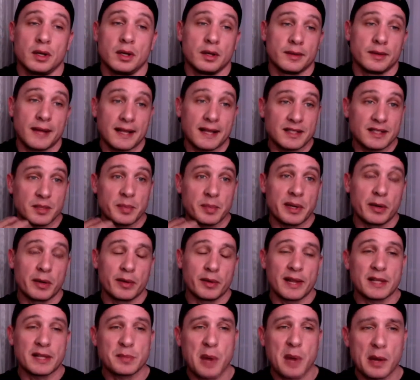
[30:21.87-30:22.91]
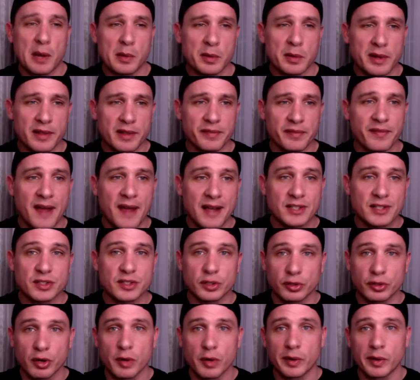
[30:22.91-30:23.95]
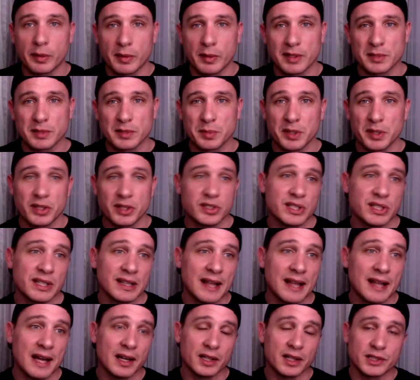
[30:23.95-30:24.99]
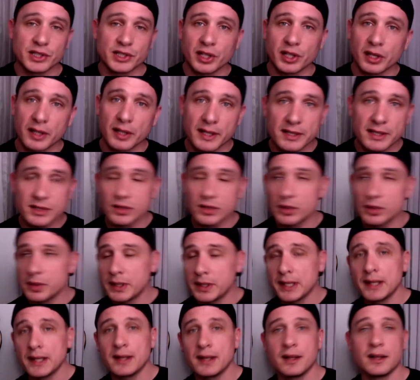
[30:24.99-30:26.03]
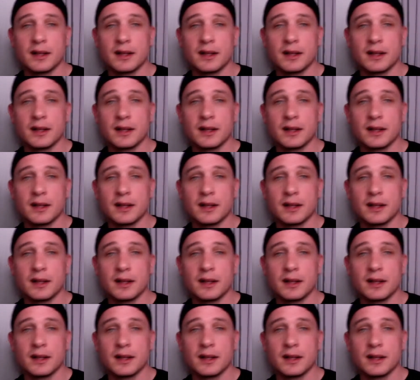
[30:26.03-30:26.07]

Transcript: That's a big one. That's probably one of the faster growing ones, but you see a lot of attorneys doing it.